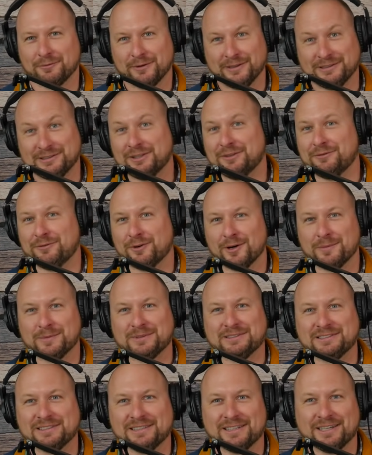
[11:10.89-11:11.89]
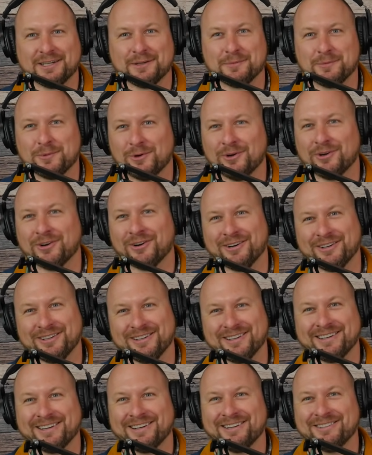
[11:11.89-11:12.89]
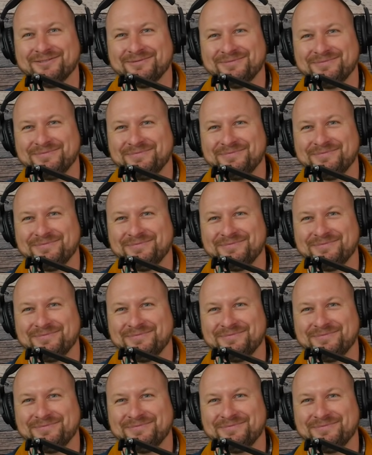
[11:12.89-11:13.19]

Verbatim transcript: retail pharmacy anymore, you know.